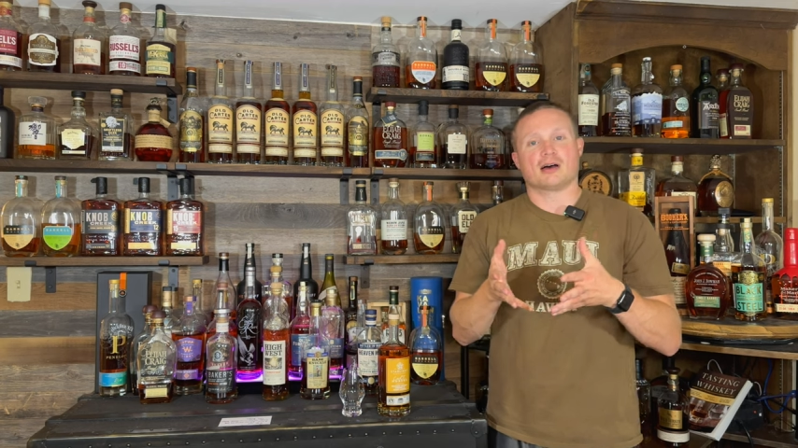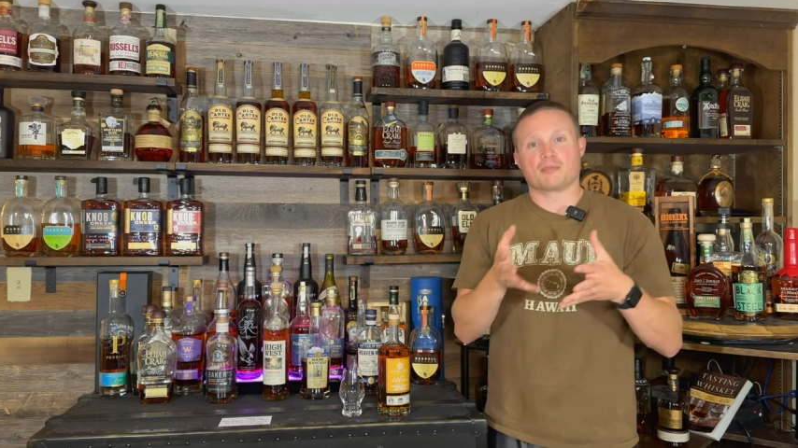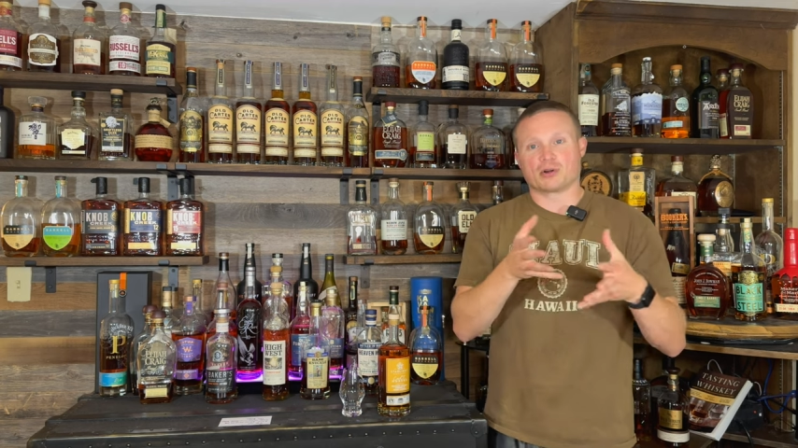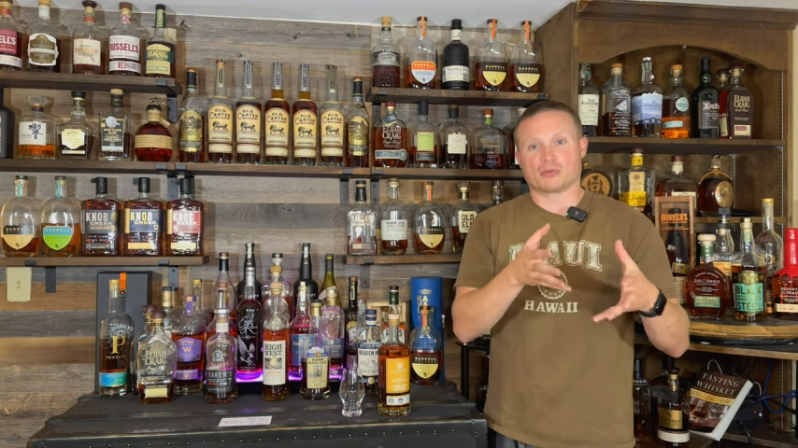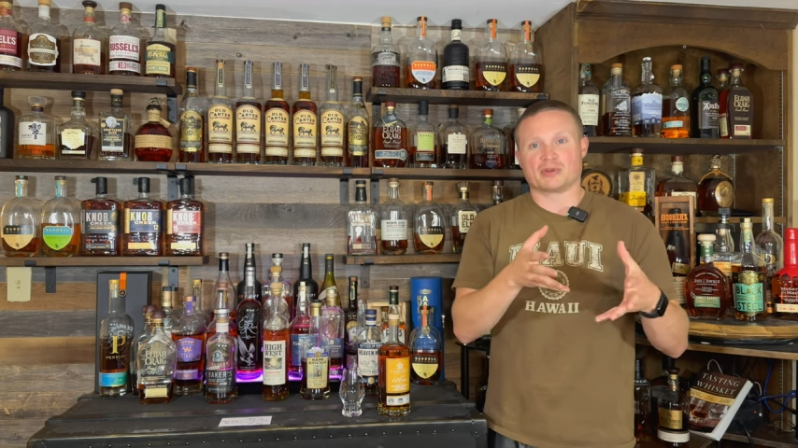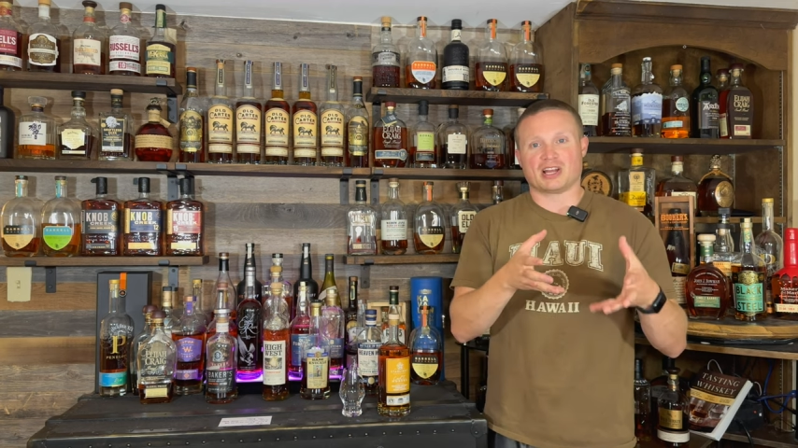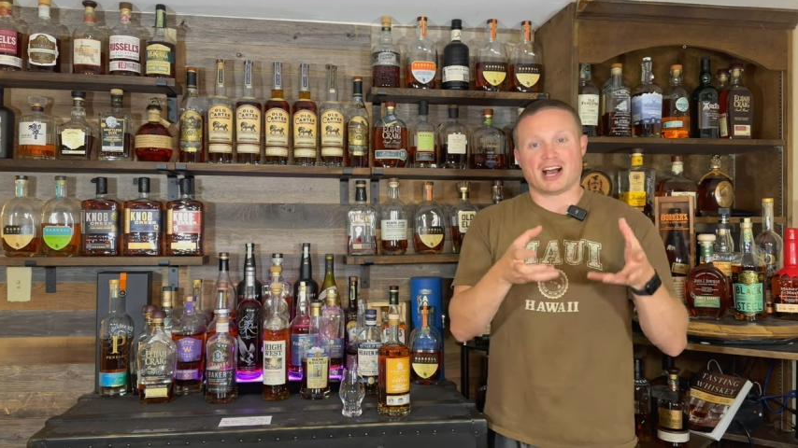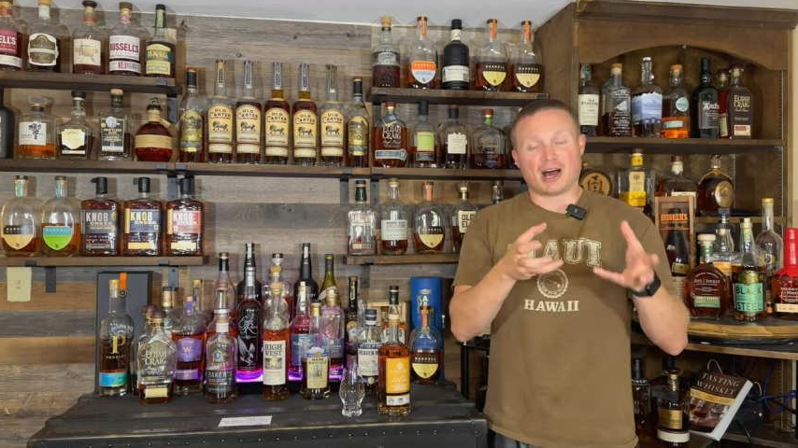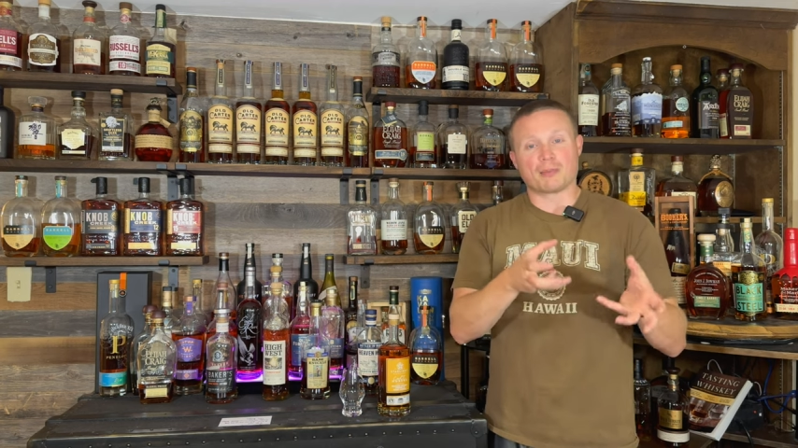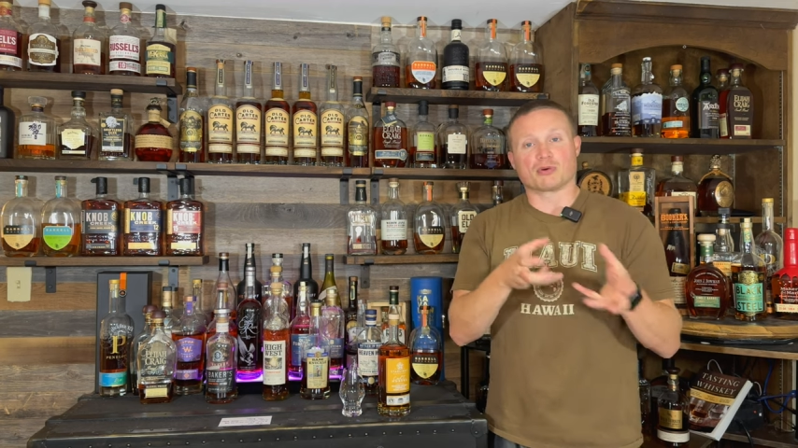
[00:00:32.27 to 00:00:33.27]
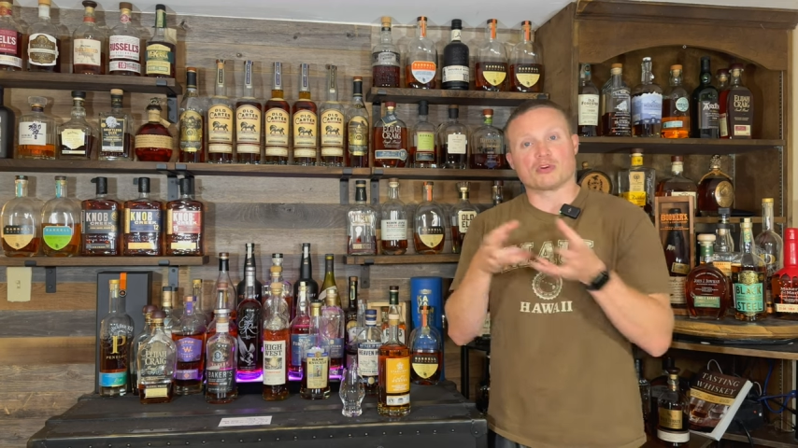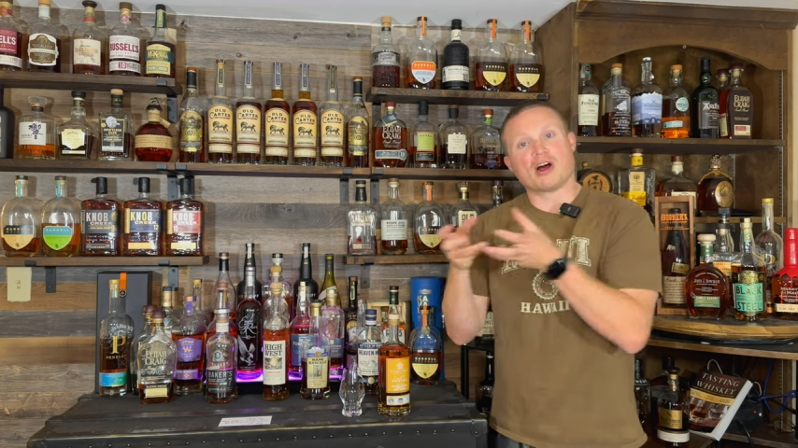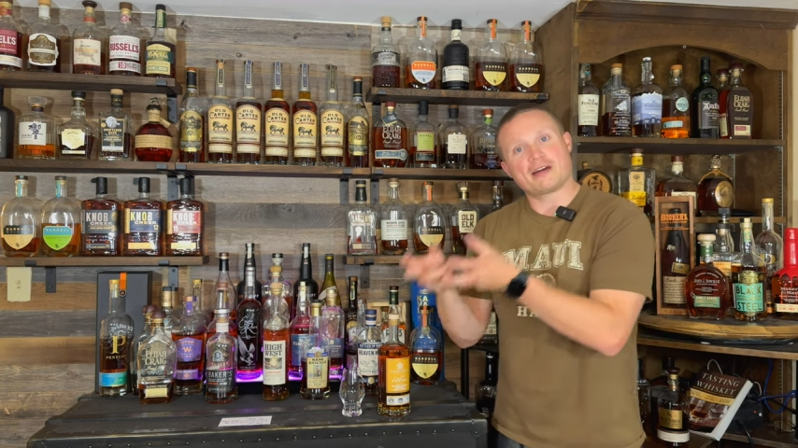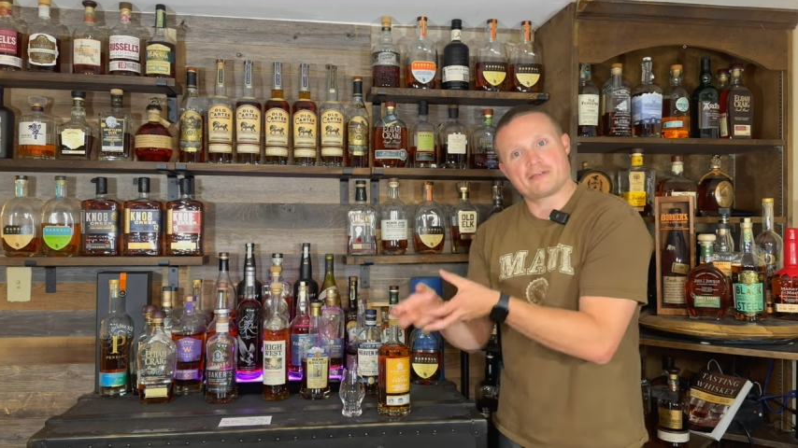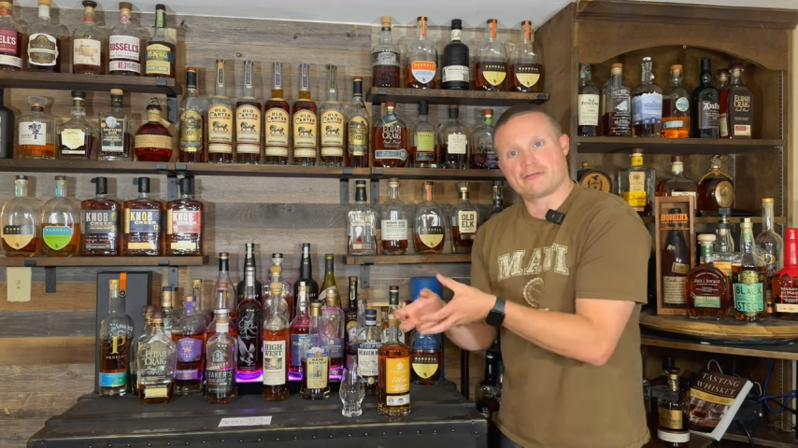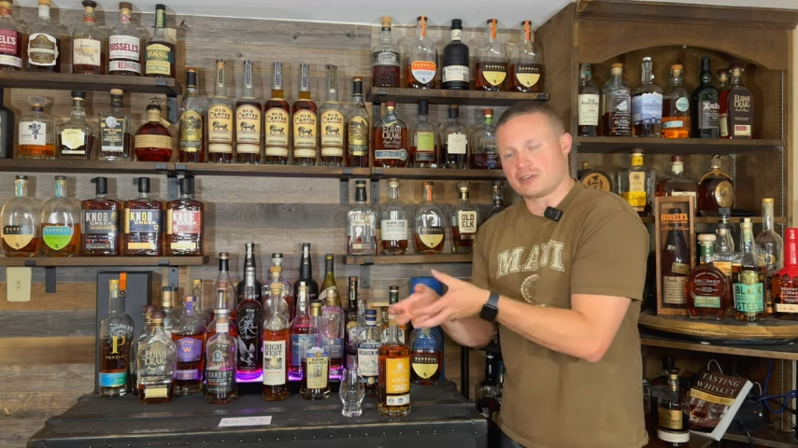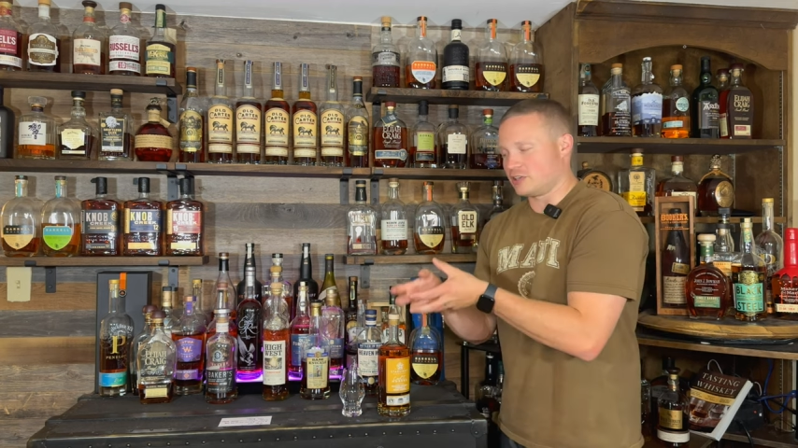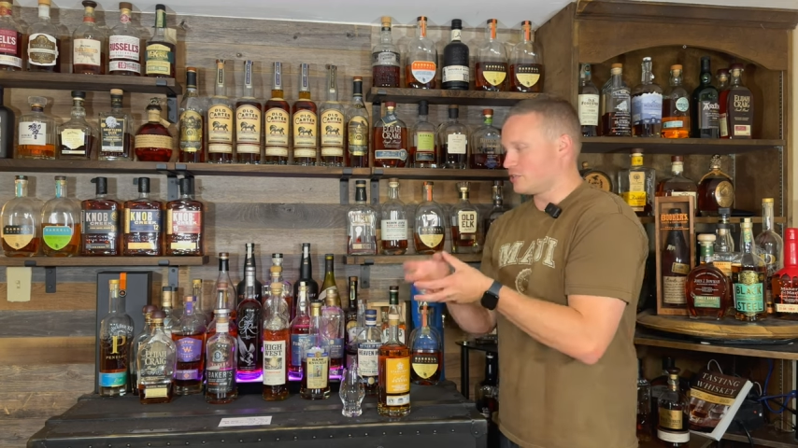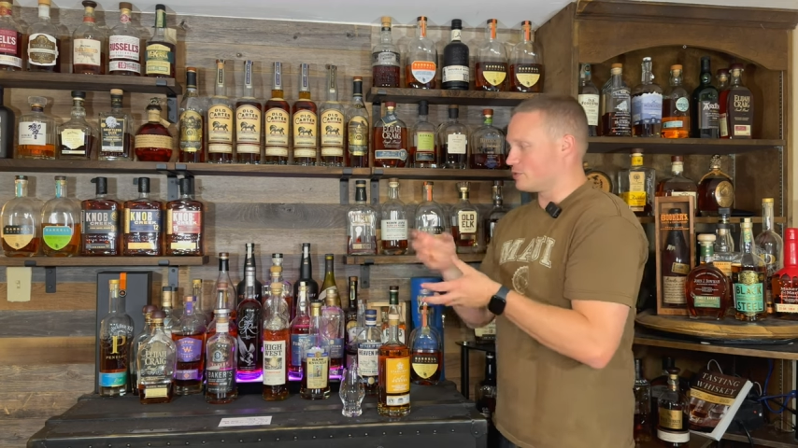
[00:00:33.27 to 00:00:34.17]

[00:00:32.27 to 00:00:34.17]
bourbon Amburana finish.